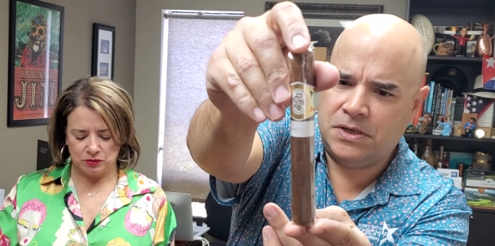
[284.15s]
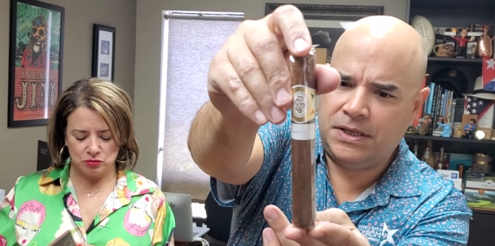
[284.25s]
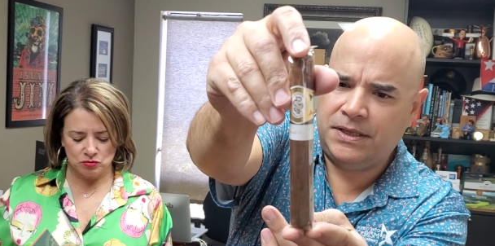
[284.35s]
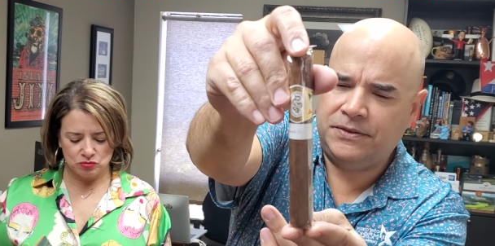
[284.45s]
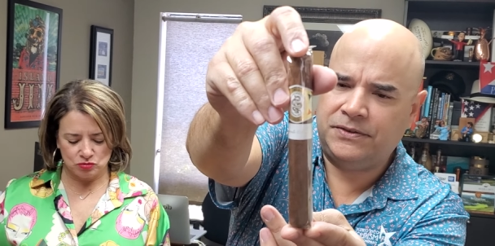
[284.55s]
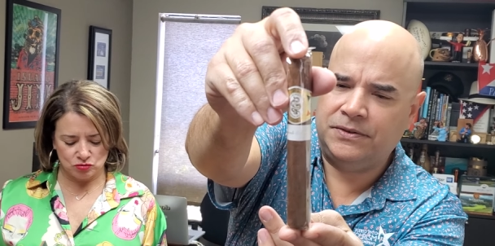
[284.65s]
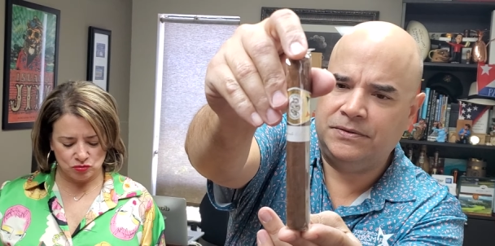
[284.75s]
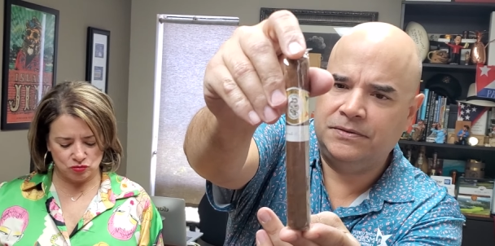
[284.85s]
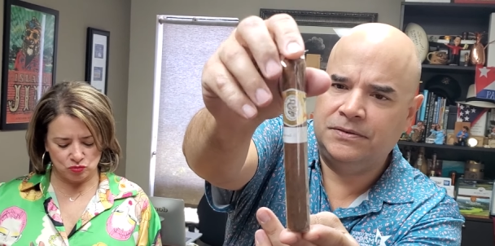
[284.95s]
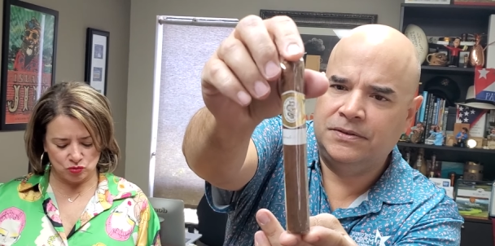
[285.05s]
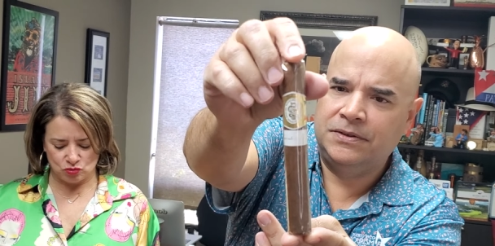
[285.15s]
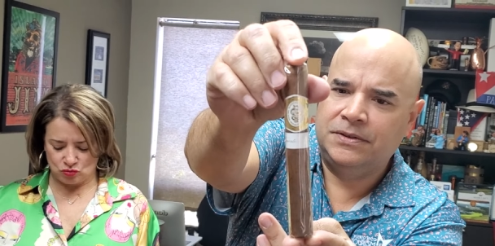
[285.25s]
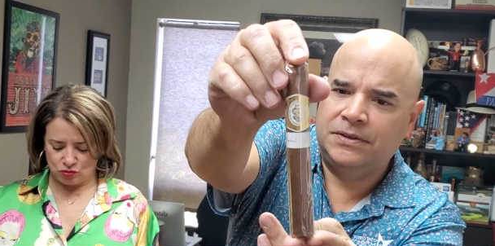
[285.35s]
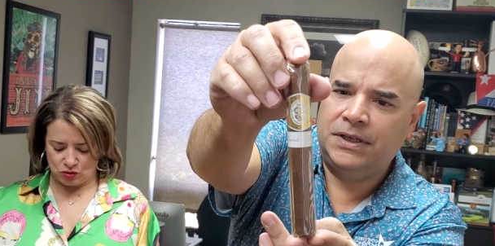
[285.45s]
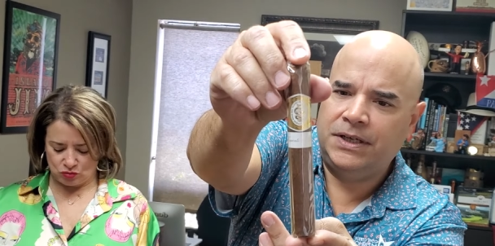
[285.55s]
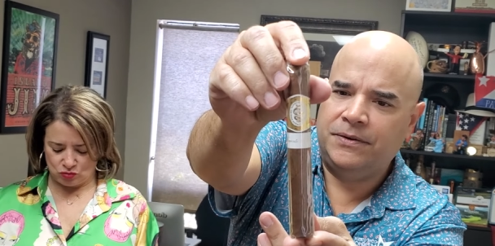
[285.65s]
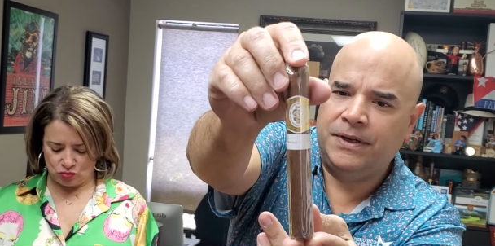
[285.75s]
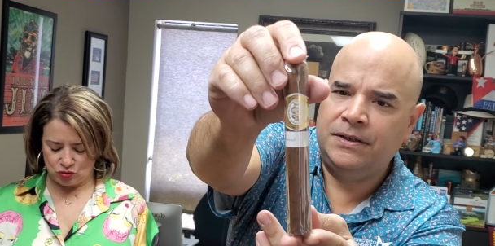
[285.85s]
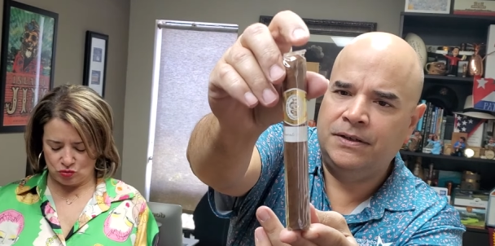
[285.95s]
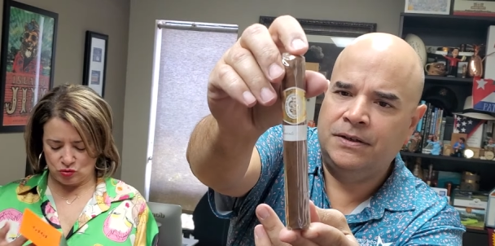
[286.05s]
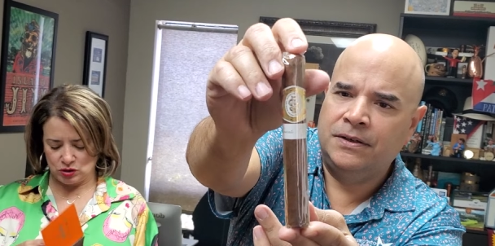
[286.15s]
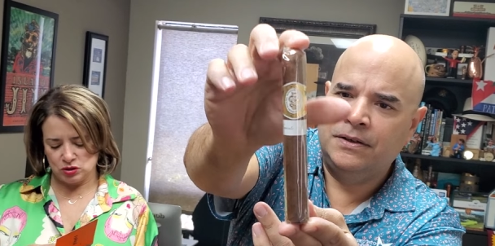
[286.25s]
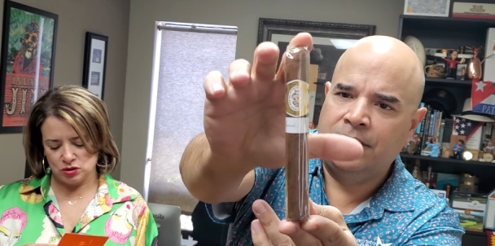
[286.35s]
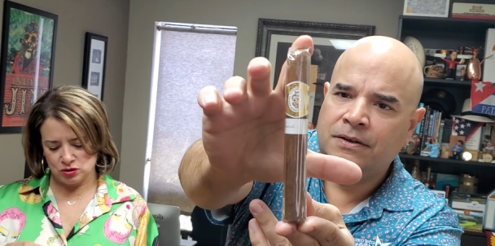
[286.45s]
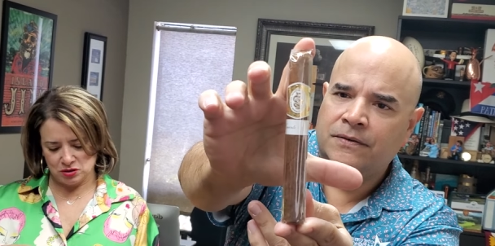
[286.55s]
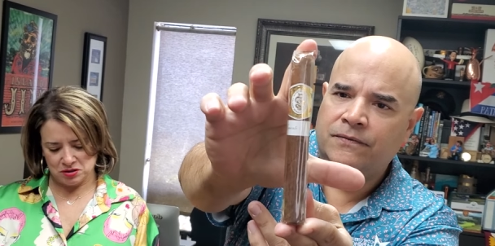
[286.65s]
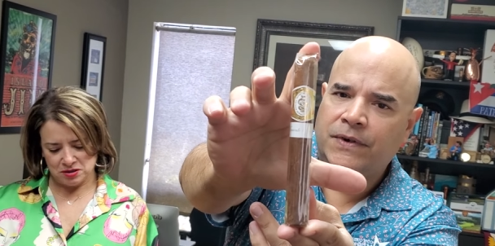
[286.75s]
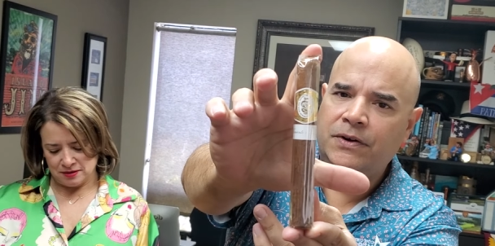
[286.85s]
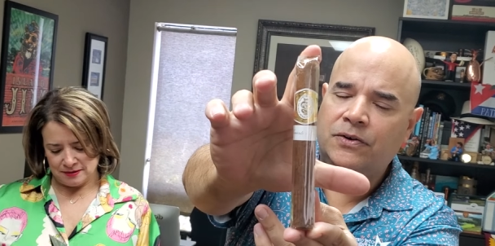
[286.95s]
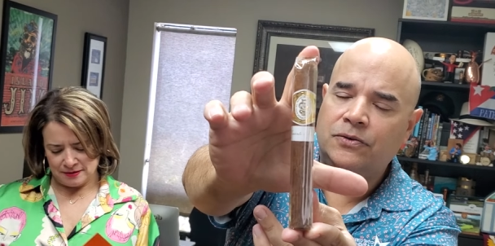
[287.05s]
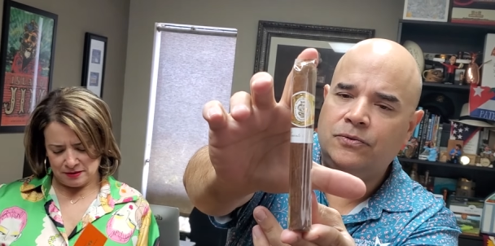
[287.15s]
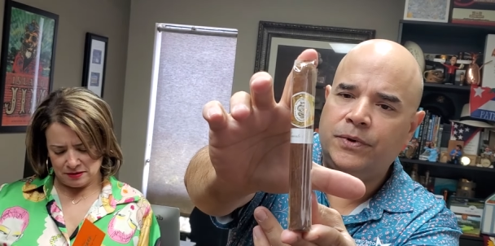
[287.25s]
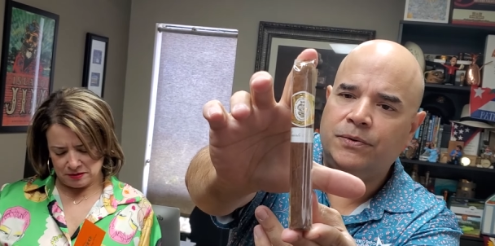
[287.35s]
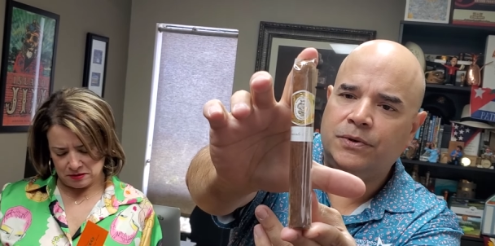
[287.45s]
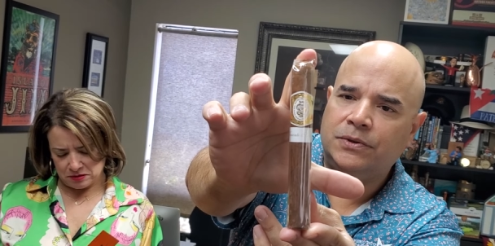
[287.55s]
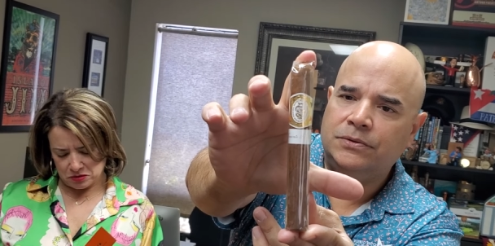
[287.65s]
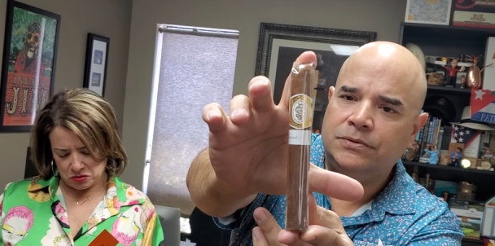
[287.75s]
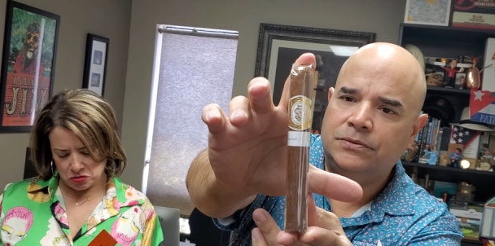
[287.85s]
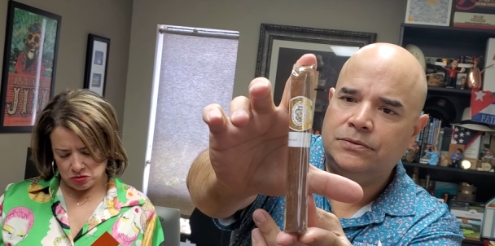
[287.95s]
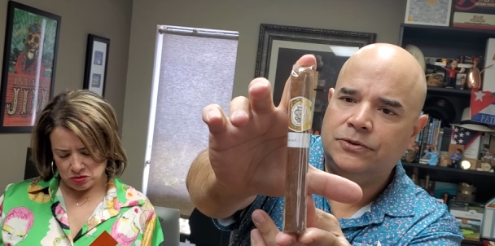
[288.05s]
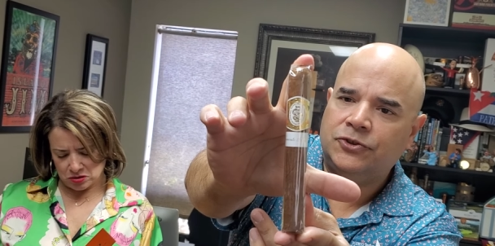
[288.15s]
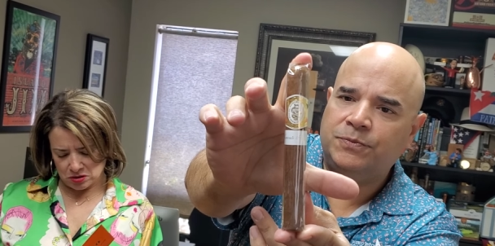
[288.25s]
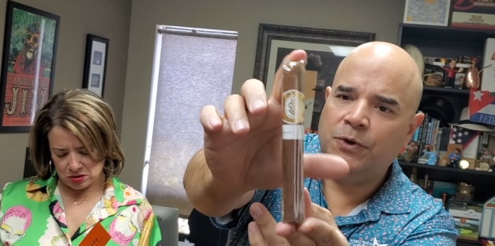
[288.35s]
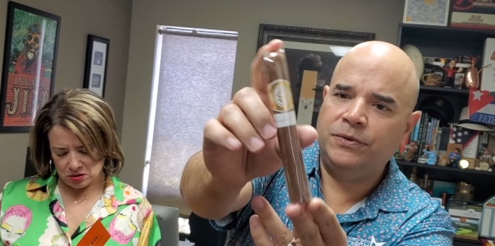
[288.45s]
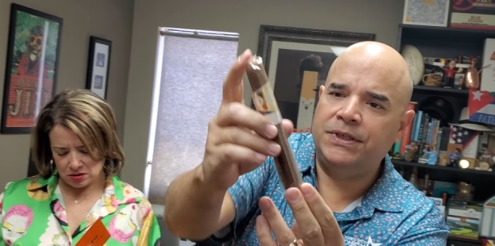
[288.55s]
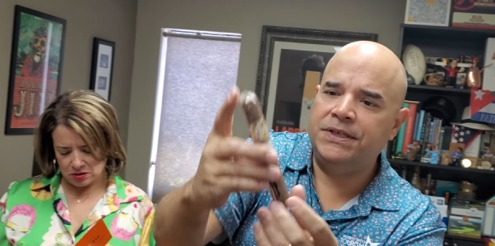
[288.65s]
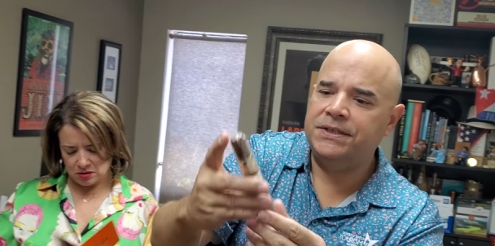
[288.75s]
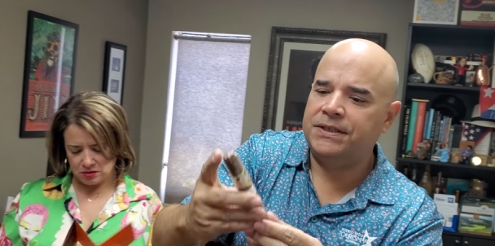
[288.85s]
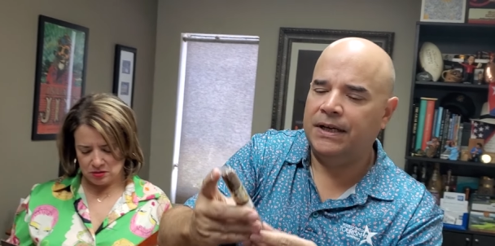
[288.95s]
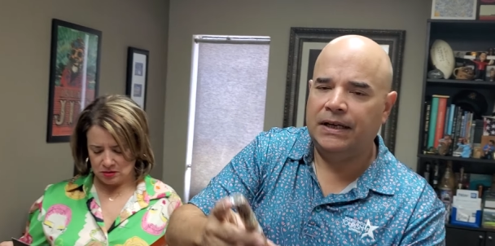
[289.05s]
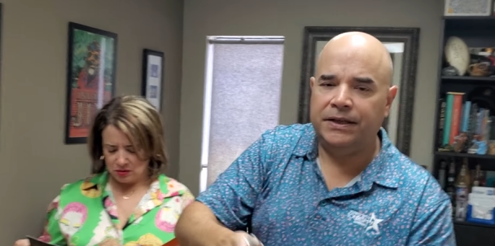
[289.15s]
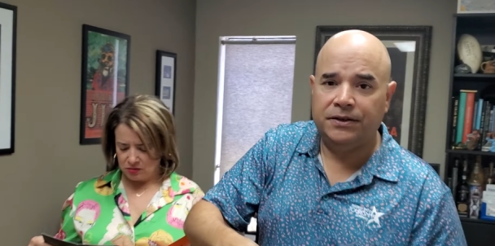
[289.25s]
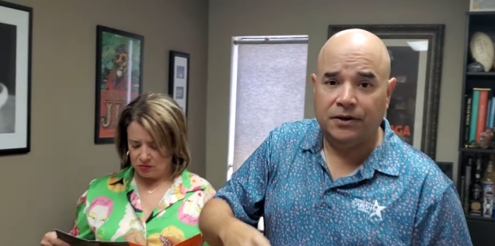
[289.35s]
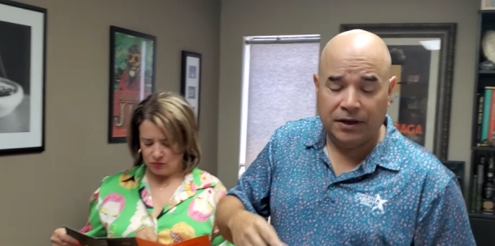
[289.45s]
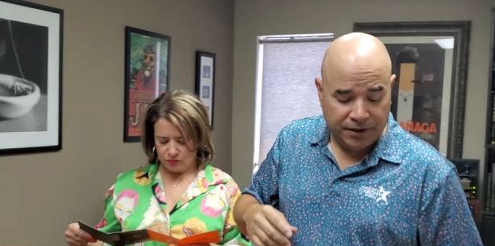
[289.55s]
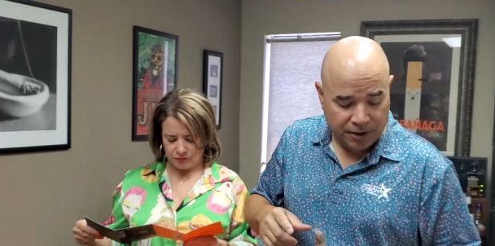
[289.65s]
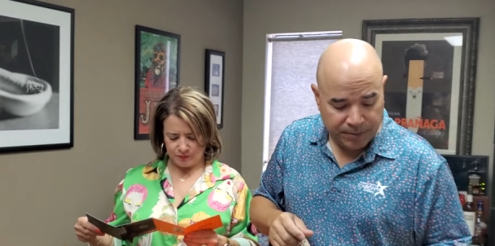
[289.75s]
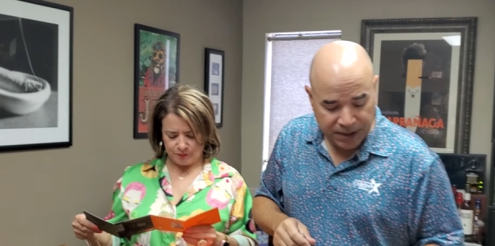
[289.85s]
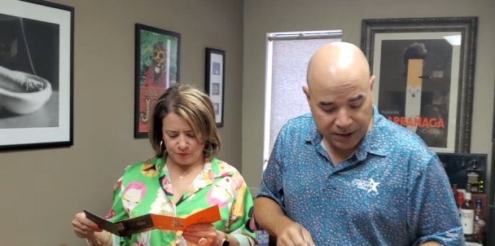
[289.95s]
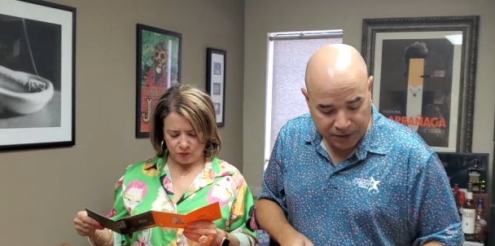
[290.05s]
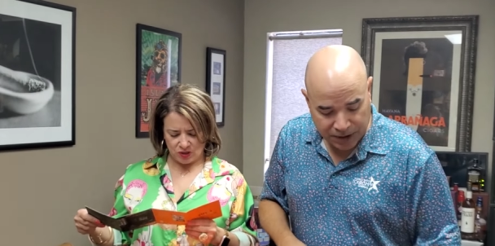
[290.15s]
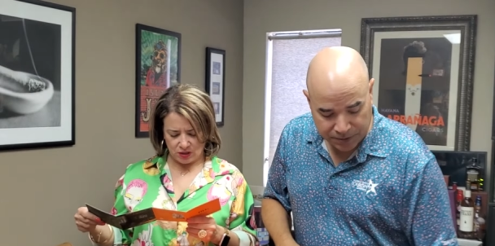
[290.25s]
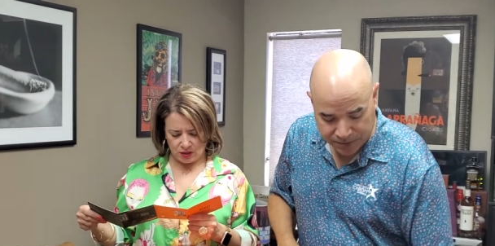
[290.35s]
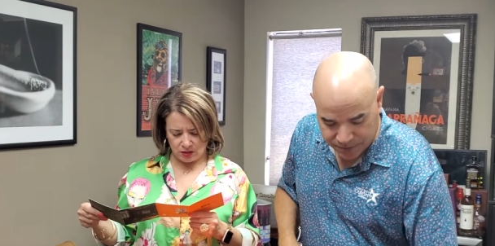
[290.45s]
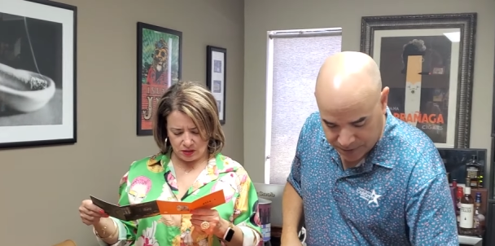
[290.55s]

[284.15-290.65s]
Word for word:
Speaker 1: I think so. Anyway, very cool. We will smoke these and let you know how they are, Manolo.